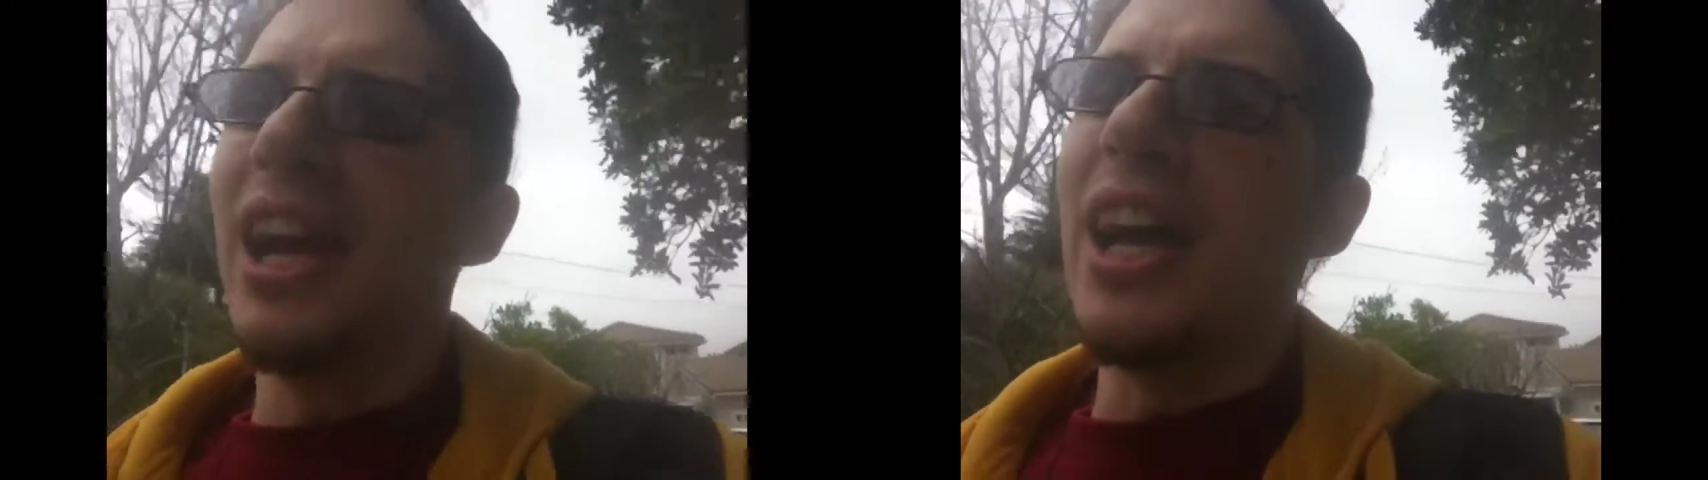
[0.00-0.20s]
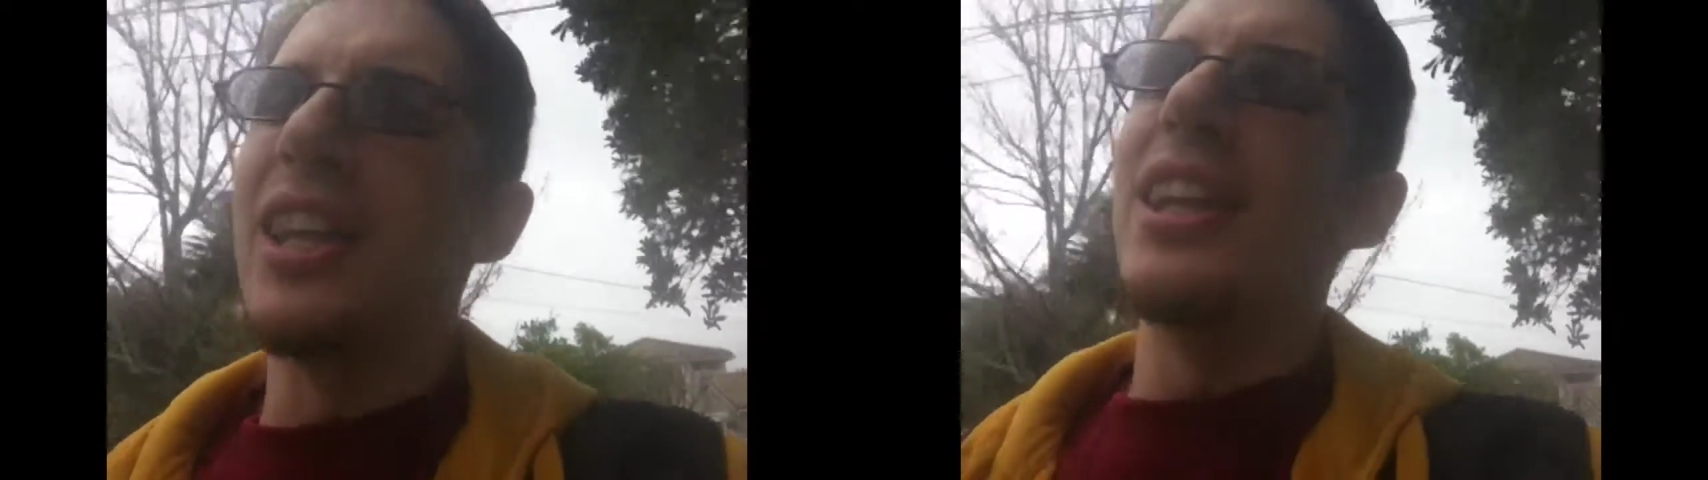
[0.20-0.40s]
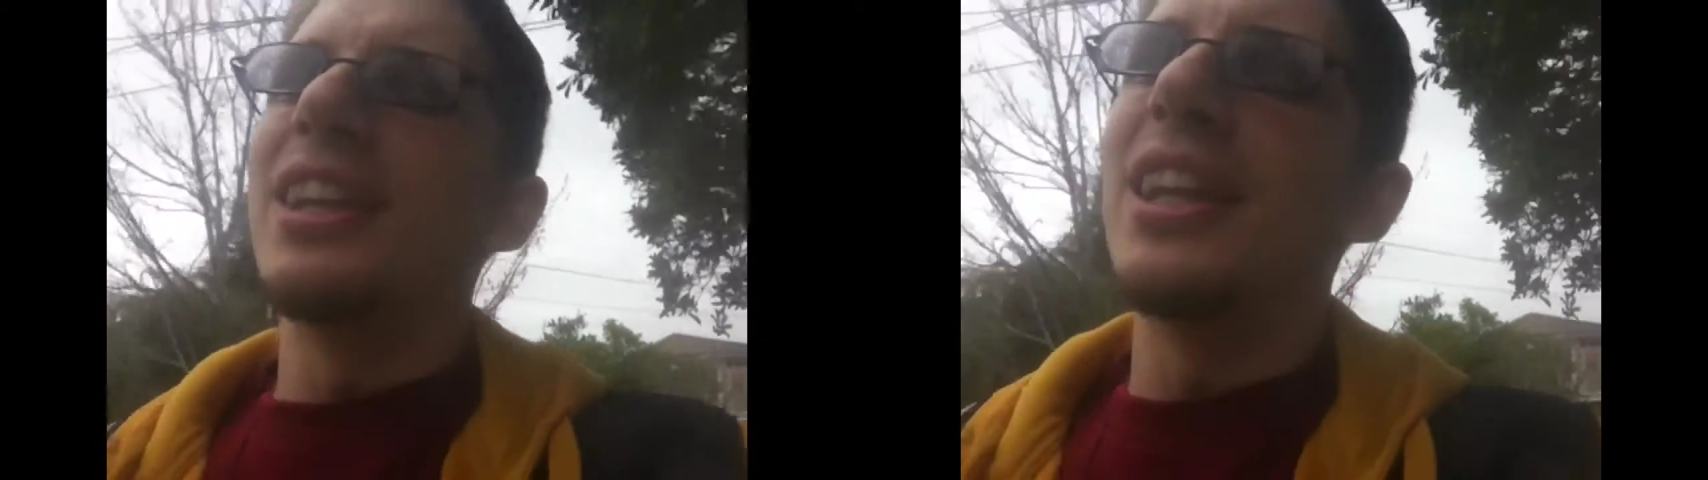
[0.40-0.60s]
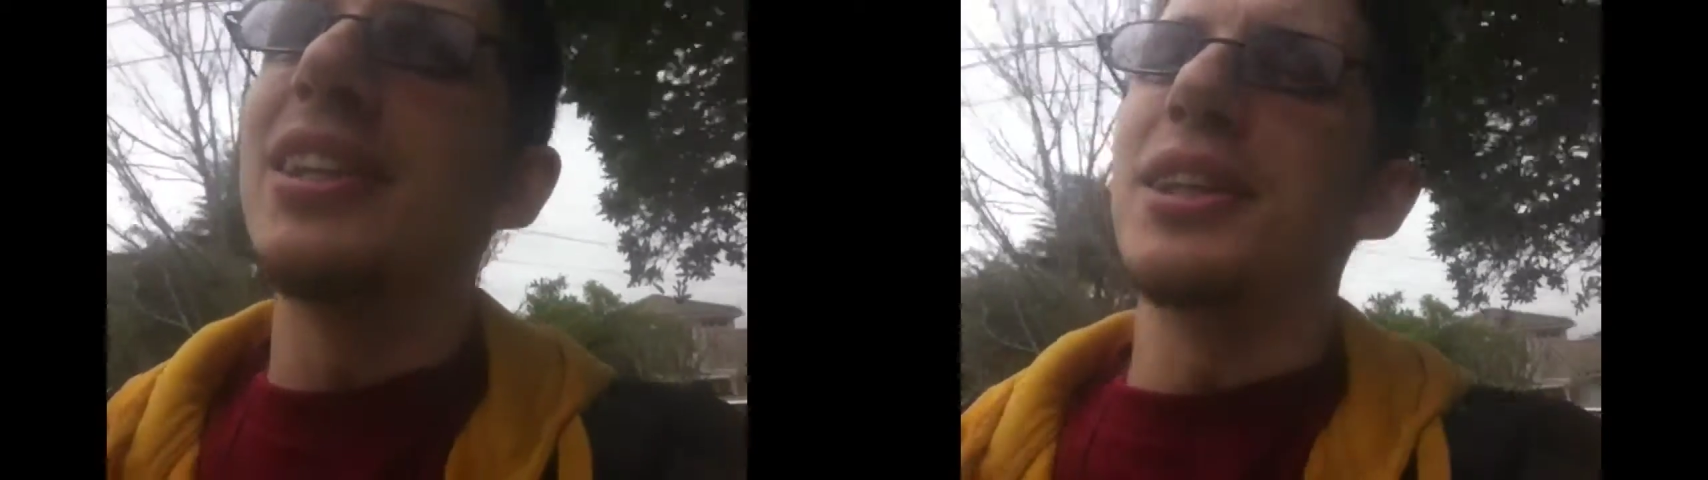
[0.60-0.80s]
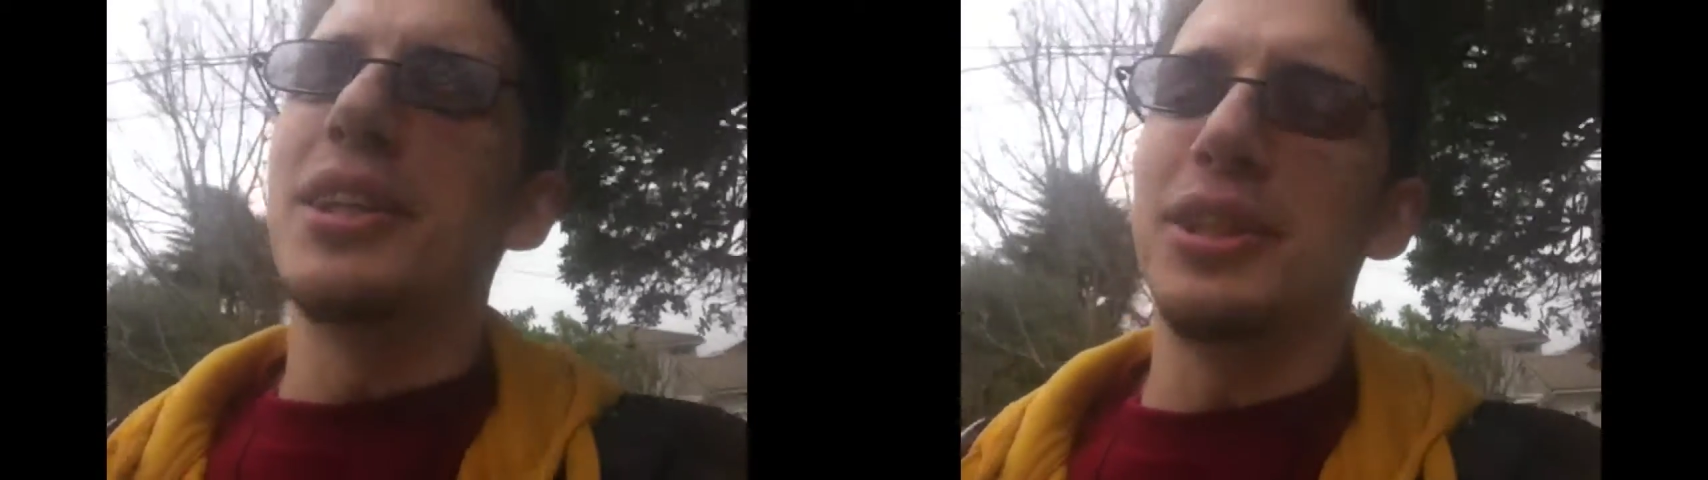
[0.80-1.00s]
And then they
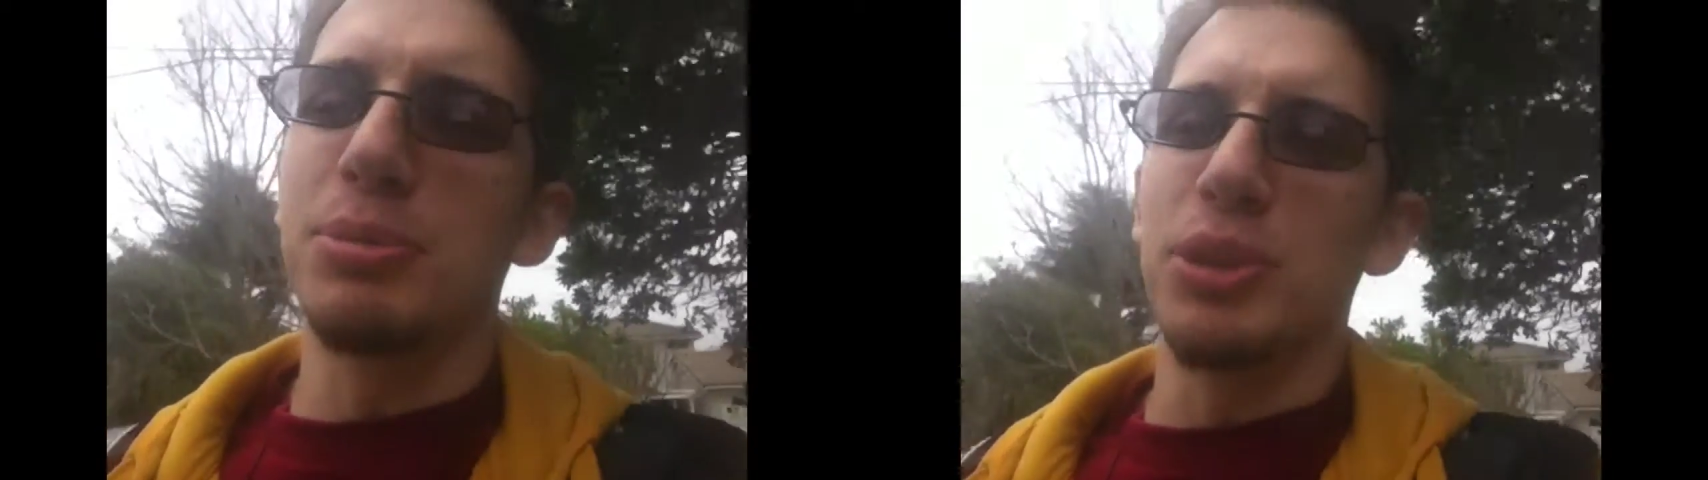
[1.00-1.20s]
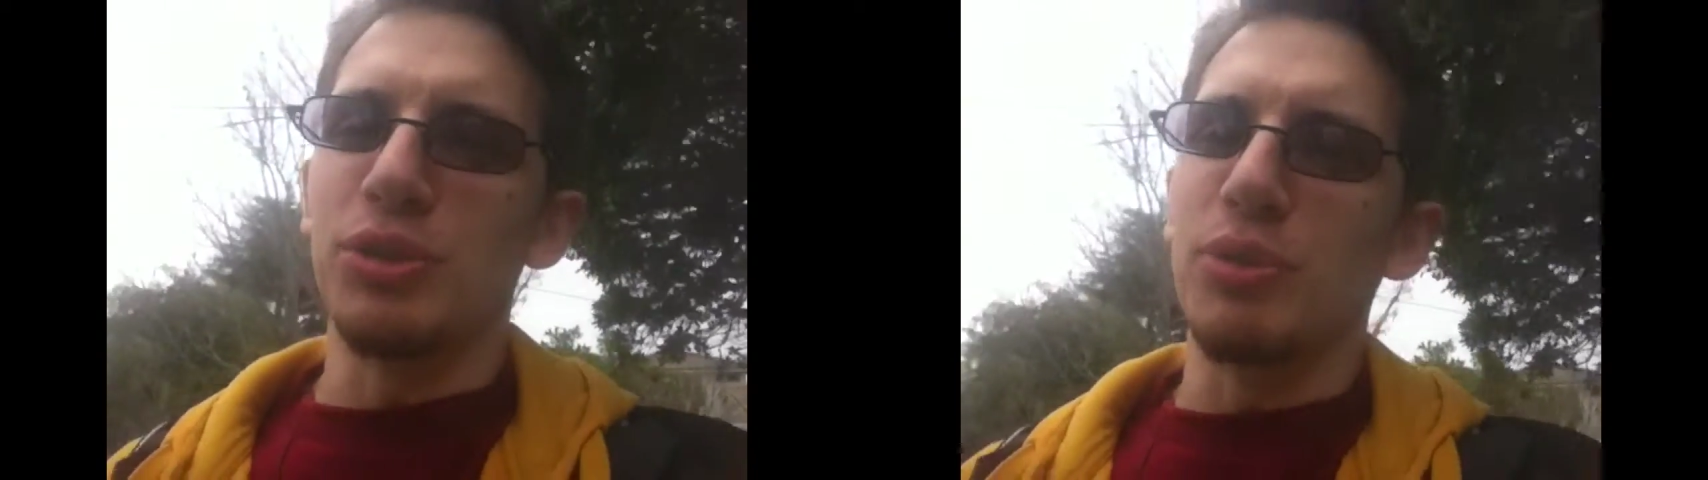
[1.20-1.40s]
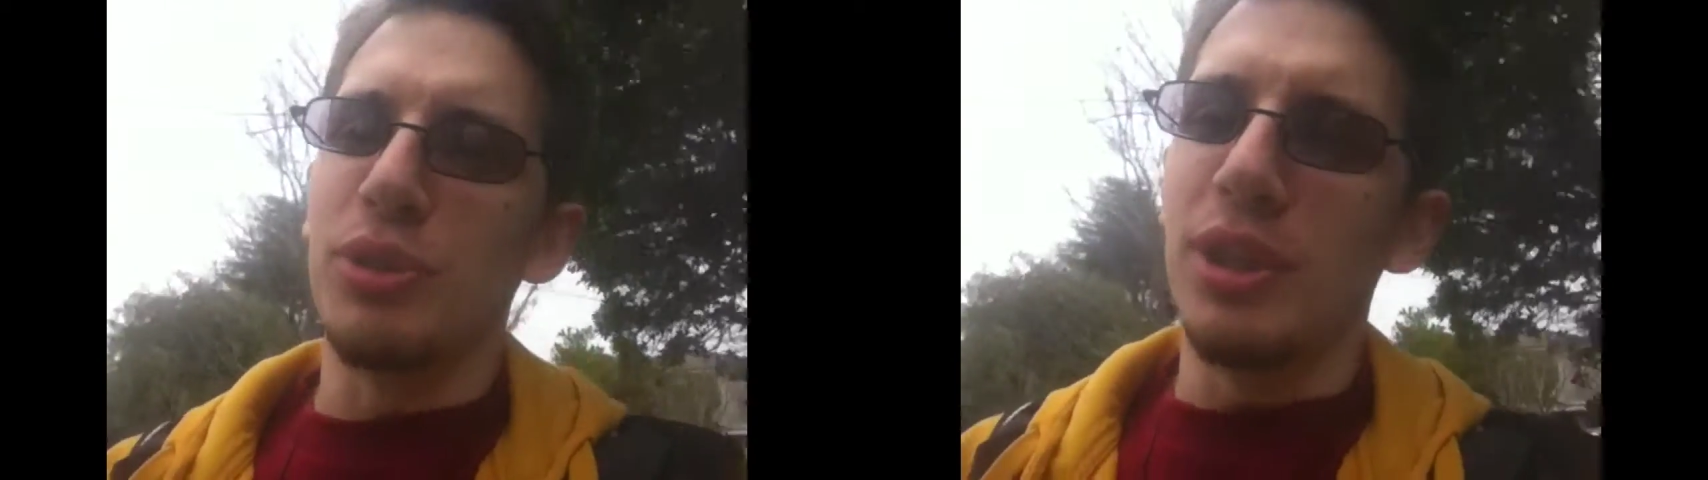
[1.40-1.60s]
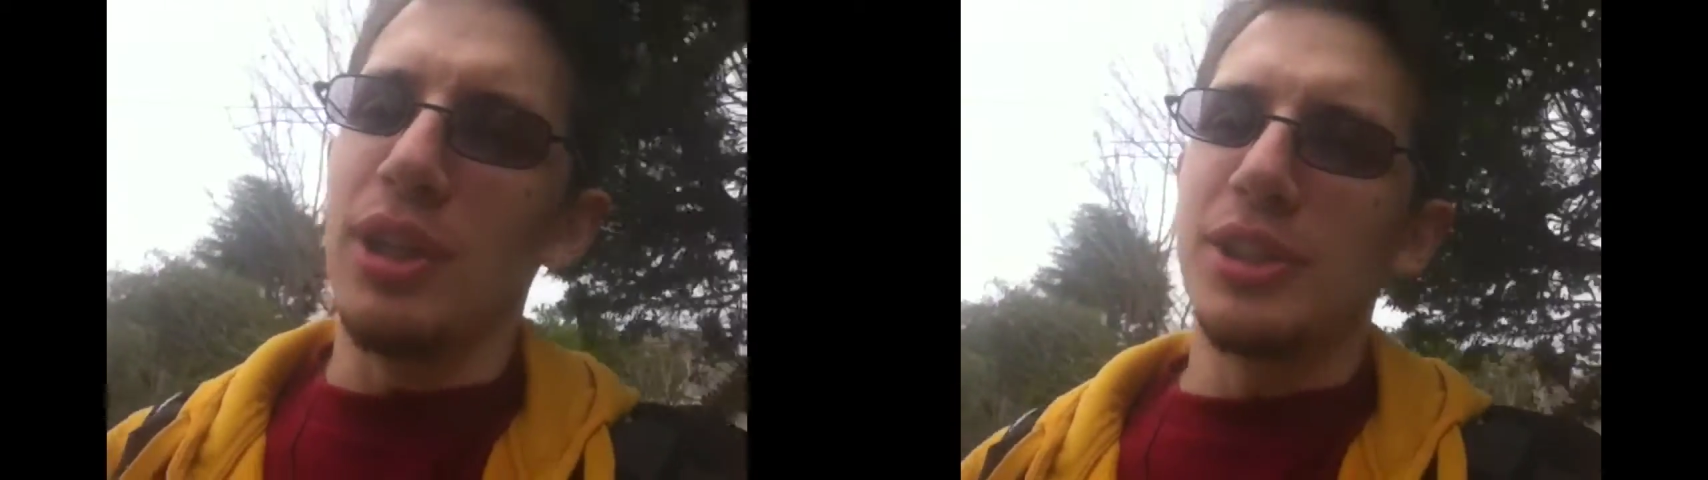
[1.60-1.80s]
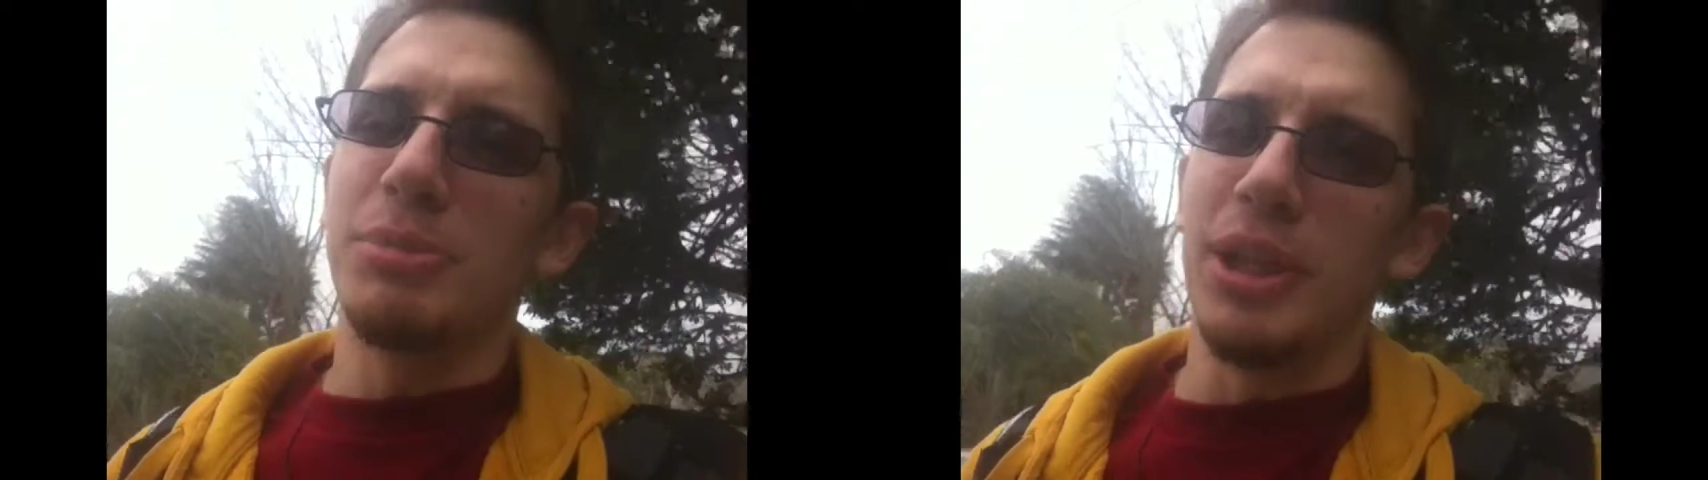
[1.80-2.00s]
did this switcheroo at the
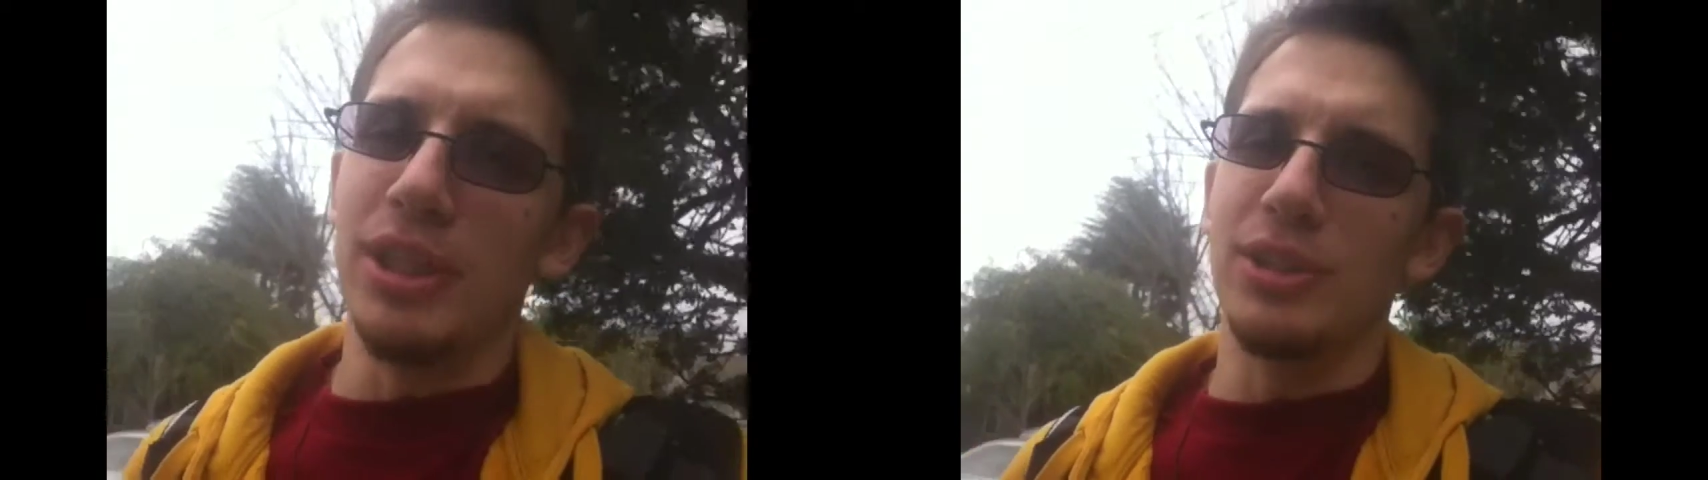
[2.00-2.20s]
last minute and